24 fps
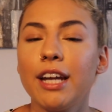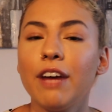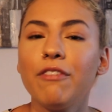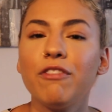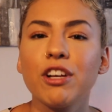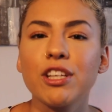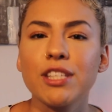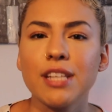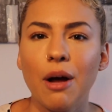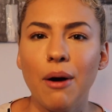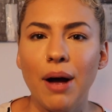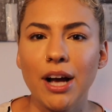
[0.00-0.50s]

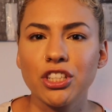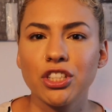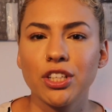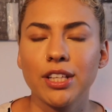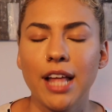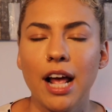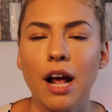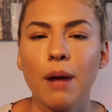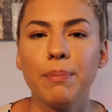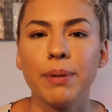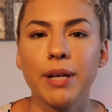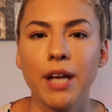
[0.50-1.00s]
Netflix now, actually.
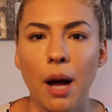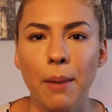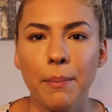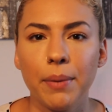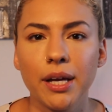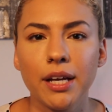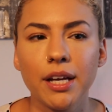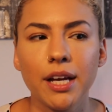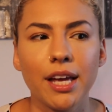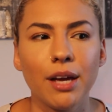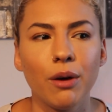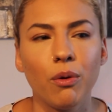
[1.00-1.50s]
They have
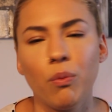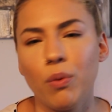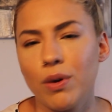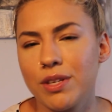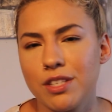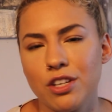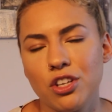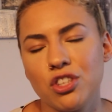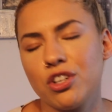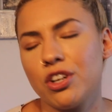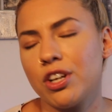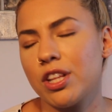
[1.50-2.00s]
Becoming. It
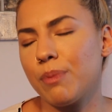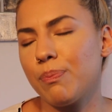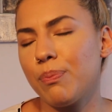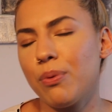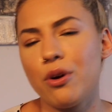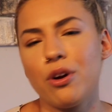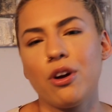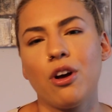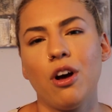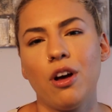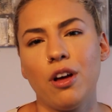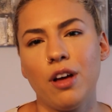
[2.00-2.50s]
wasn't as good
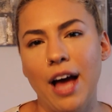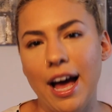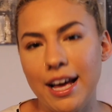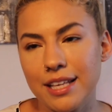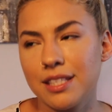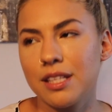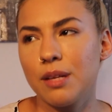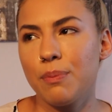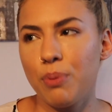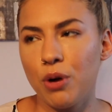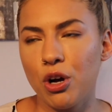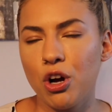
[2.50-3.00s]

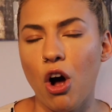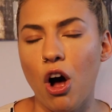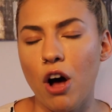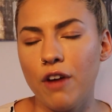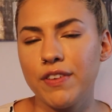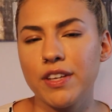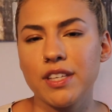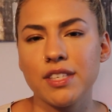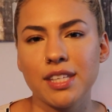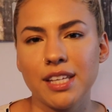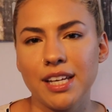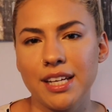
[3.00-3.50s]
as the book,
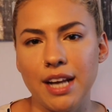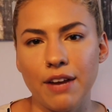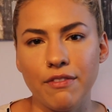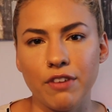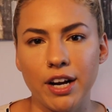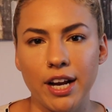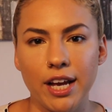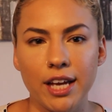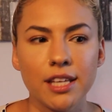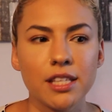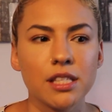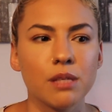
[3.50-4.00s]
obviously. It
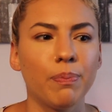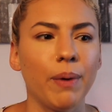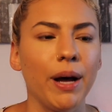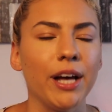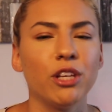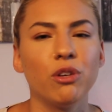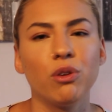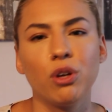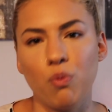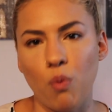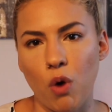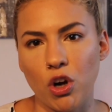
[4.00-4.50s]
never is,
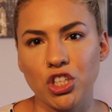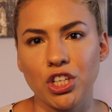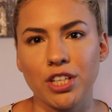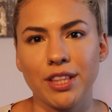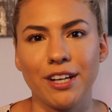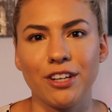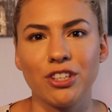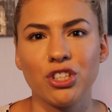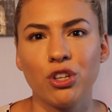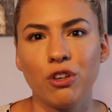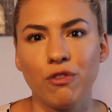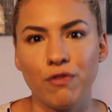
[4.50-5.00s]
but you can watch it
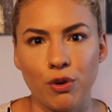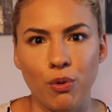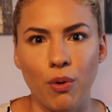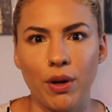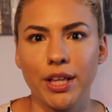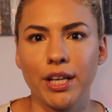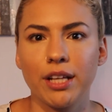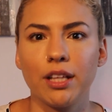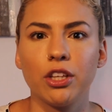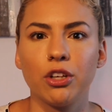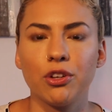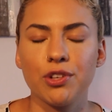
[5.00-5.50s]
there too if you
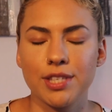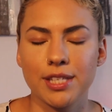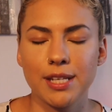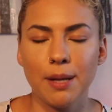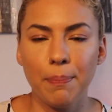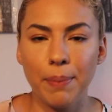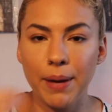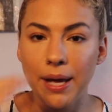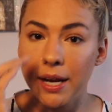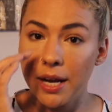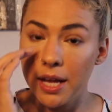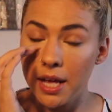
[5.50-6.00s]
want like a little
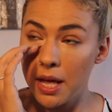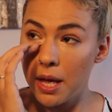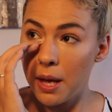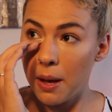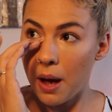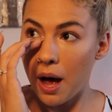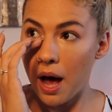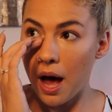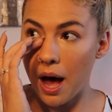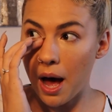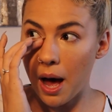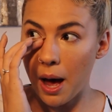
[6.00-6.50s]
snippet.
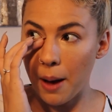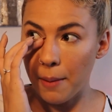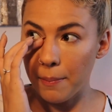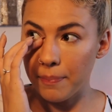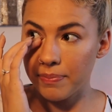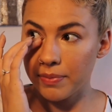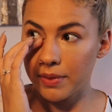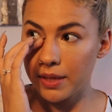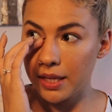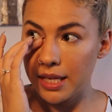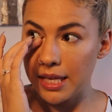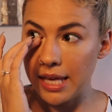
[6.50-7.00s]

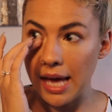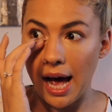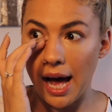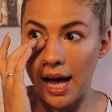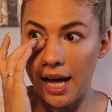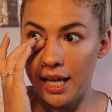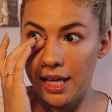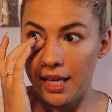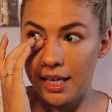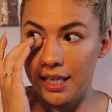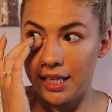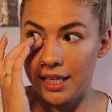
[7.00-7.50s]

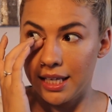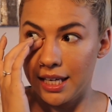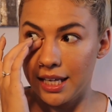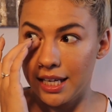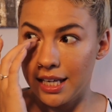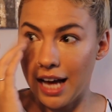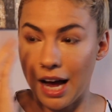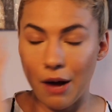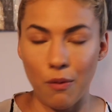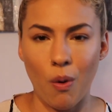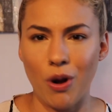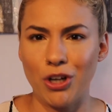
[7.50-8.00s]
Yeah.
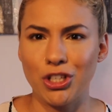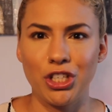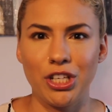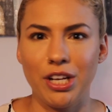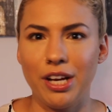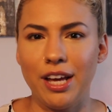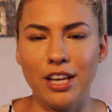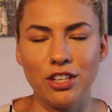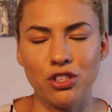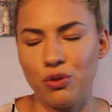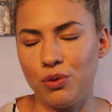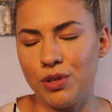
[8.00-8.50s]
I watched
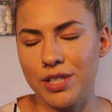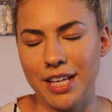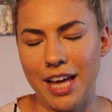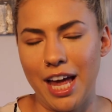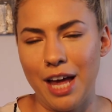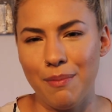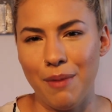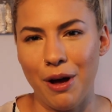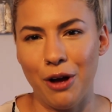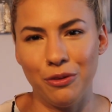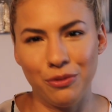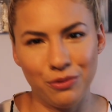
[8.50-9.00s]
it as soon as it
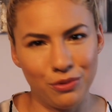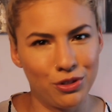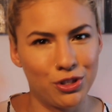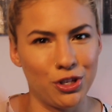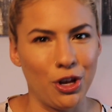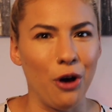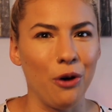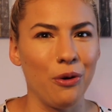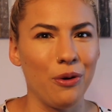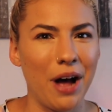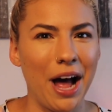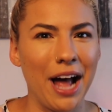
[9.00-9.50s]
came out.
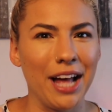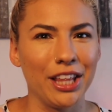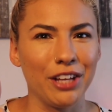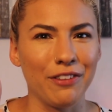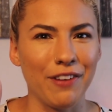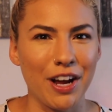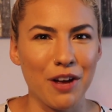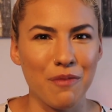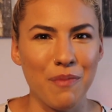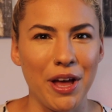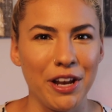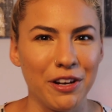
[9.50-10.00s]
So highly
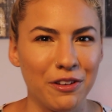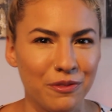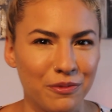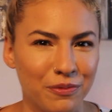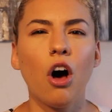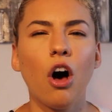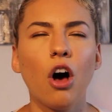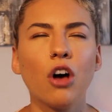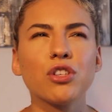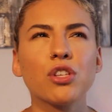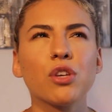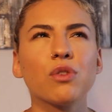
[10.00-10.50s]
recommend.
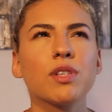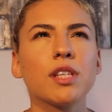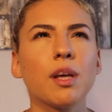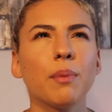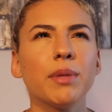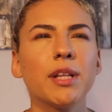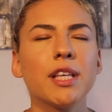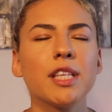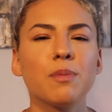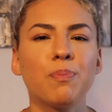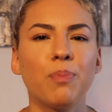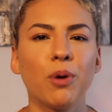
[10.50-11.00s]
Also, some
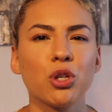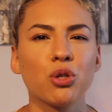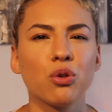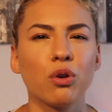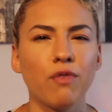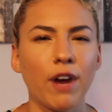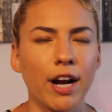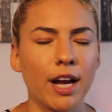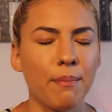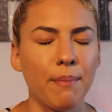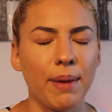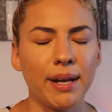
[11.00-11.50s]
of these books
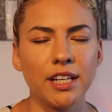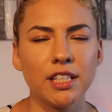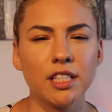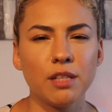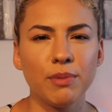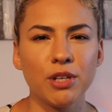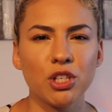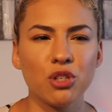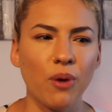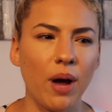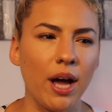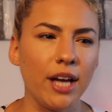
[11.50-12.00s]
were recommended
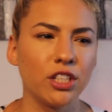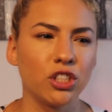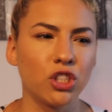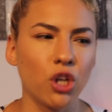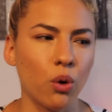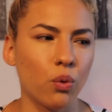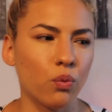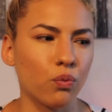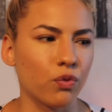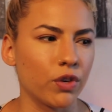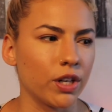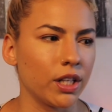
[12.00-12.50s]
to me, so I
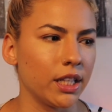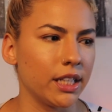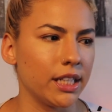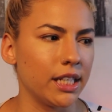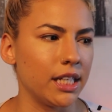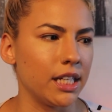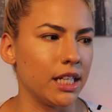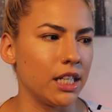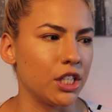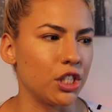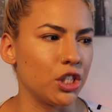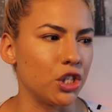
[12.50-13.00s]
don't
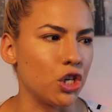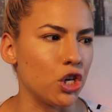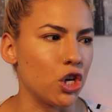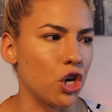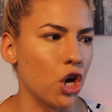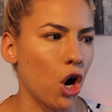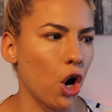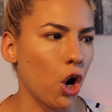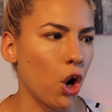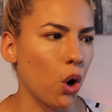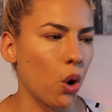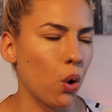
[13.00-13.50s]
really
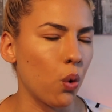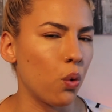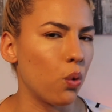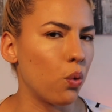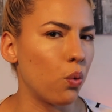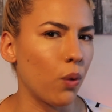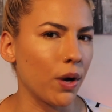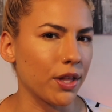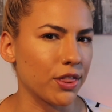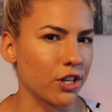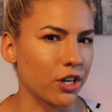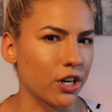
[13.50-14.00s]
know
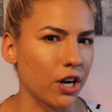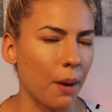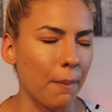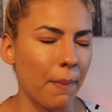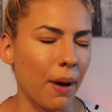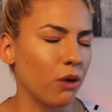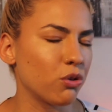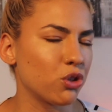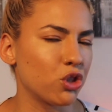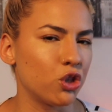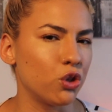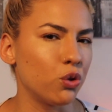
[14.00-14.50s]
what they're
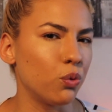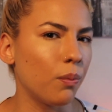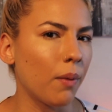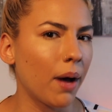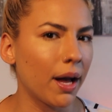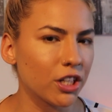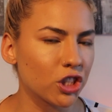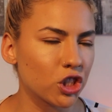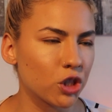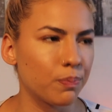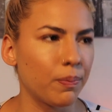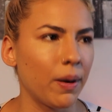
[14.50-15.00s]
about too
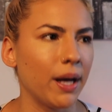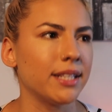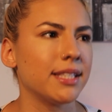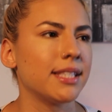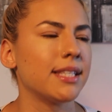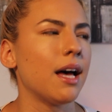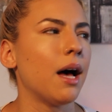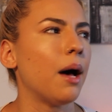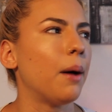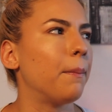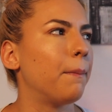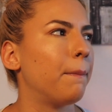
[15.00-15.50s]
much,
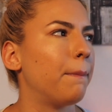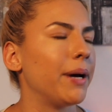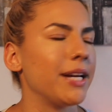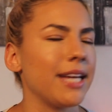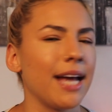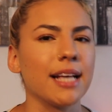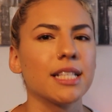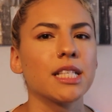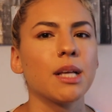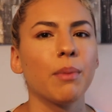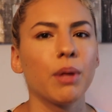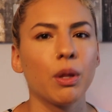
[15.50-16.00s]
but
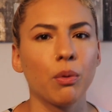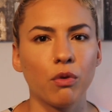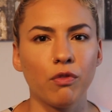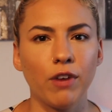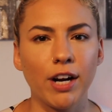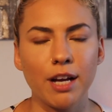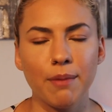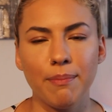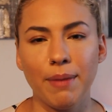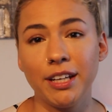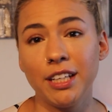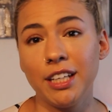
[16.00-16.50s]
yeah, some of them were
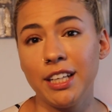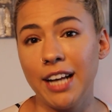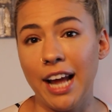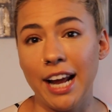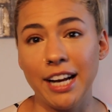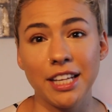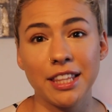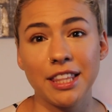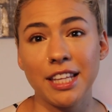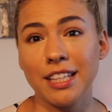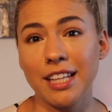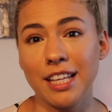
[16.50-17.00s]
recommended.
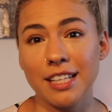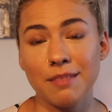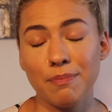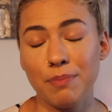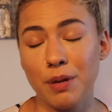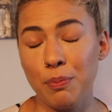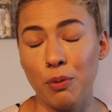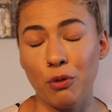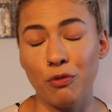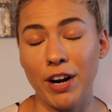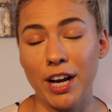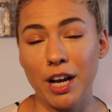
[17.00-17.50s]
Anything that
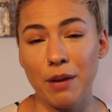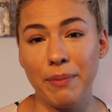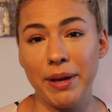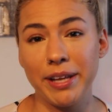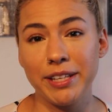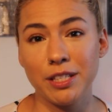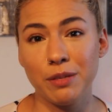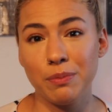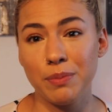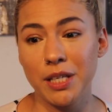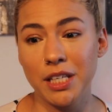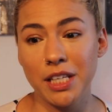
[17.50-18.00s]
people
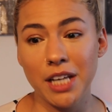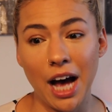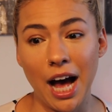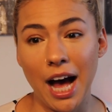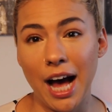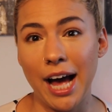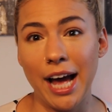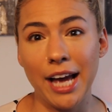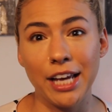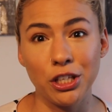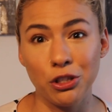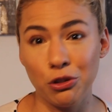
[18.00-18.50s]
recommend to me,
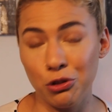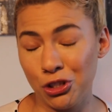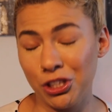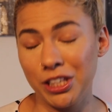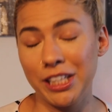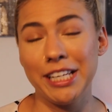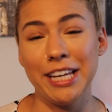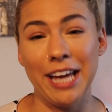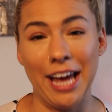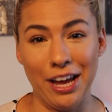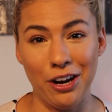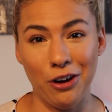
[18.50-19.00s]
I
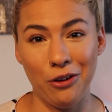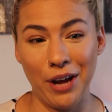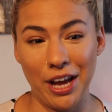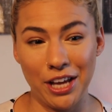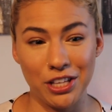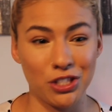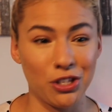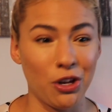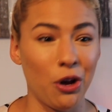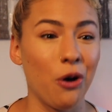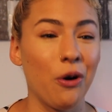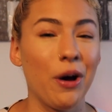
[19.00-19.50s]
usually get.
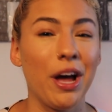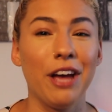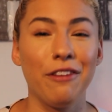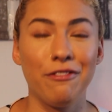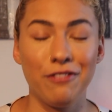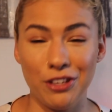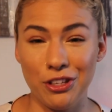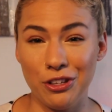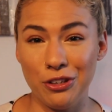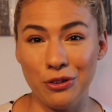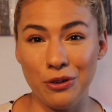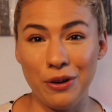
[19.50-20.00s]
Okay, so
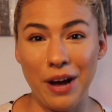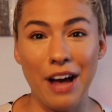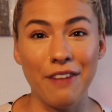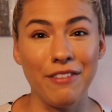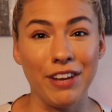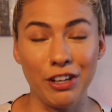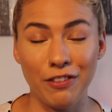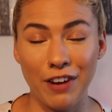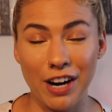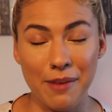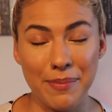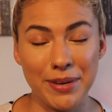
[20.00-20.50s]
if you have
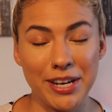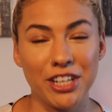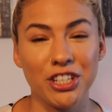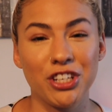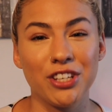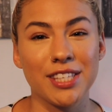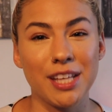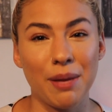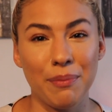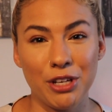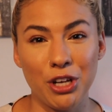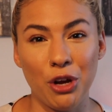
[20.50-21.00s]
any
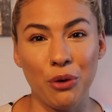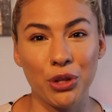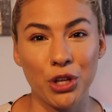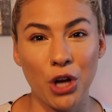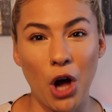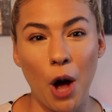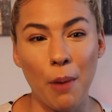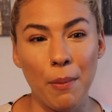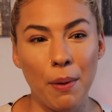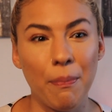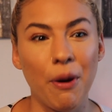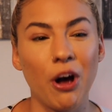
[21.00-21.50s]
recommendations, let me know in the
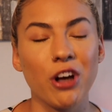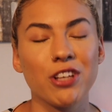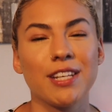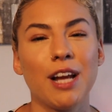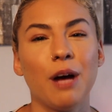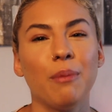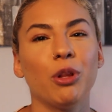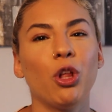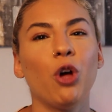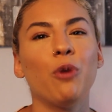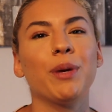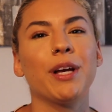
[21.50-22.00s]
comment box
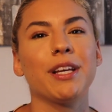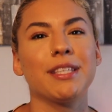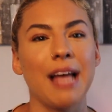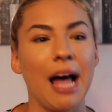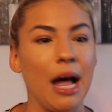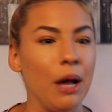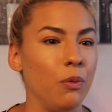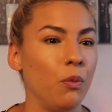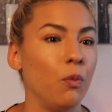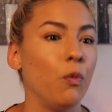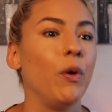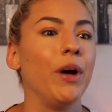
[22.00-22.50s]
down below because
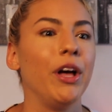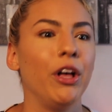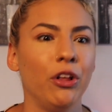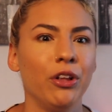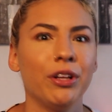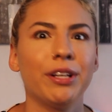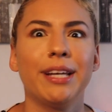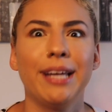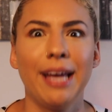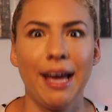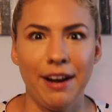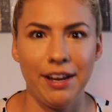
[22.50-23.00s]
I
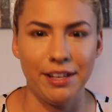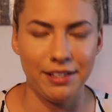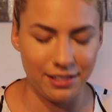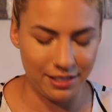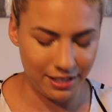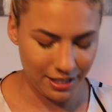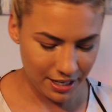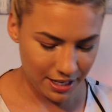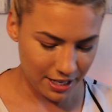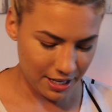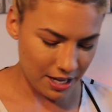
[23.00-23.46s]
will get it.